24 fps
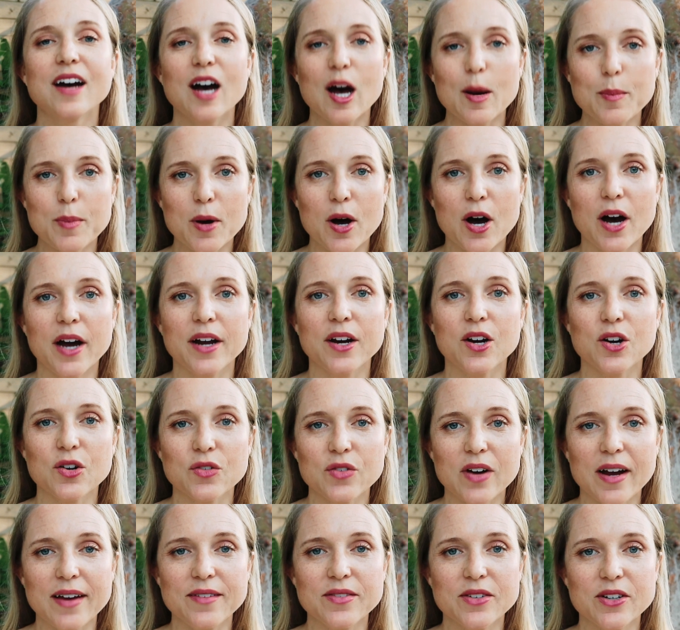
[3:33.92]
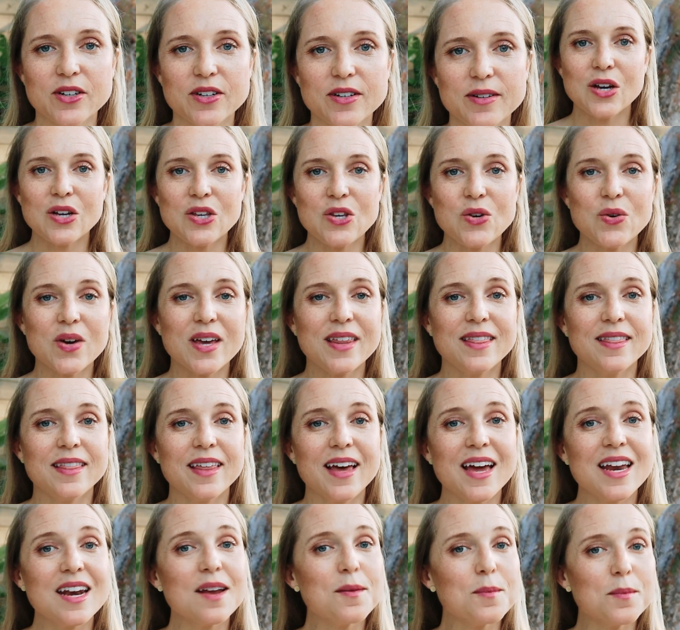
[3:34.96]
upon arrival. You can
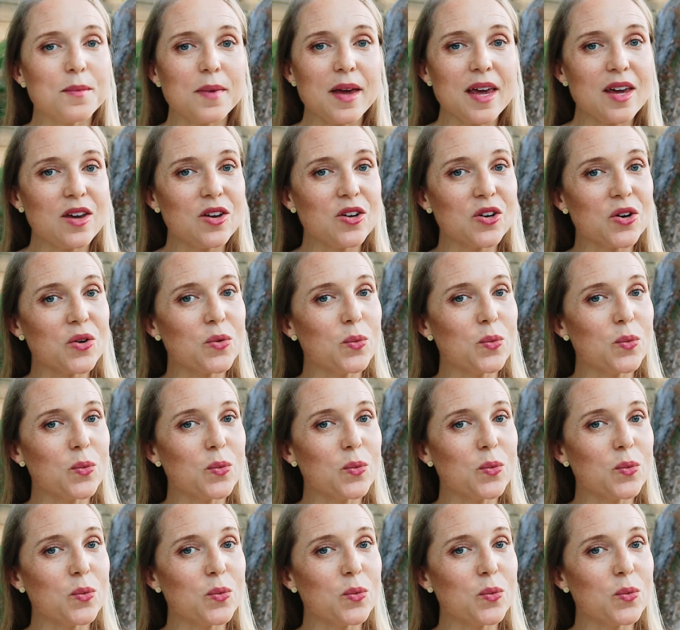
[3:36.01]
then make your